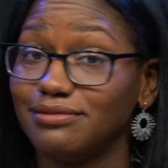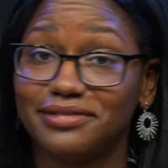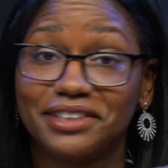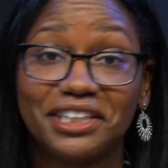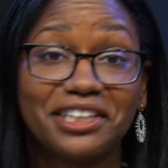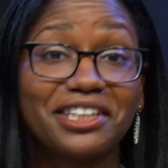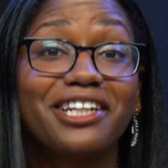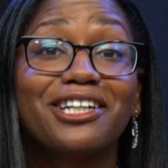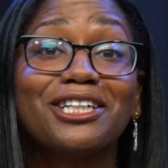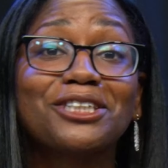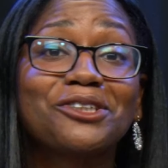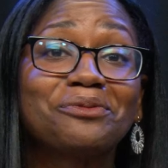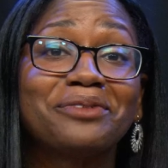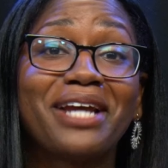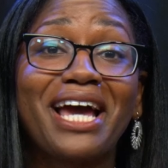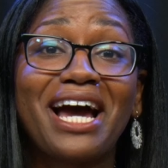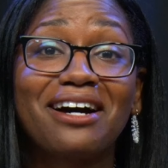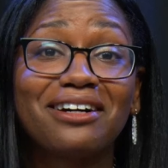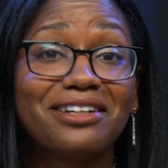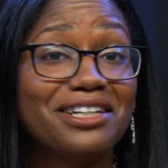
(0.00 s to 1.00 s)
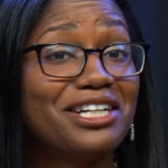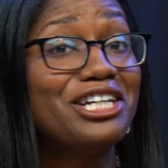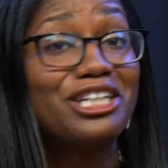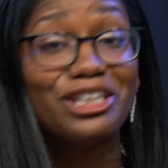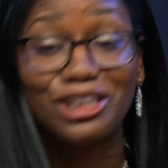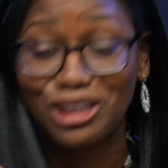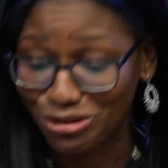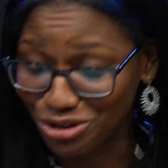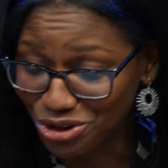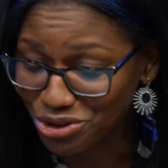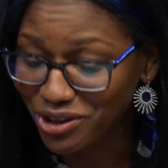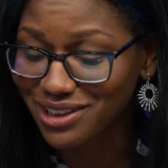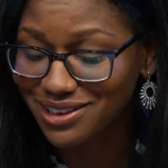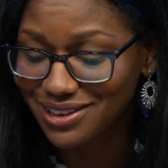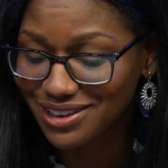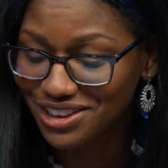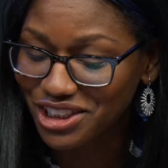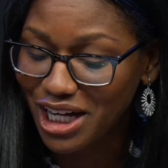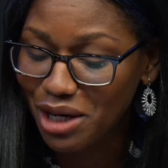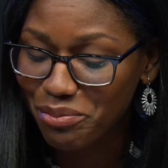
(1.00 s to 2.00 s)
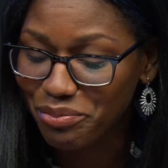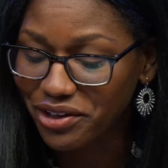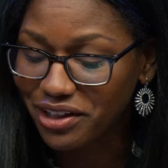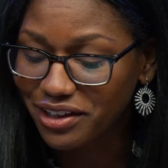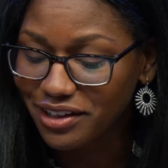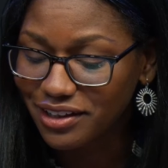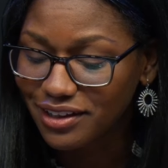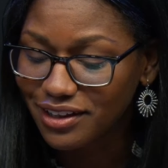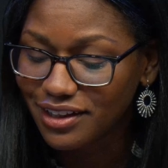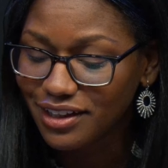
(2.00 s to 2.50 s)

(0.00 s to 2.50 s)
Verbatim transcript: 10 years from now, you trust the shepherd.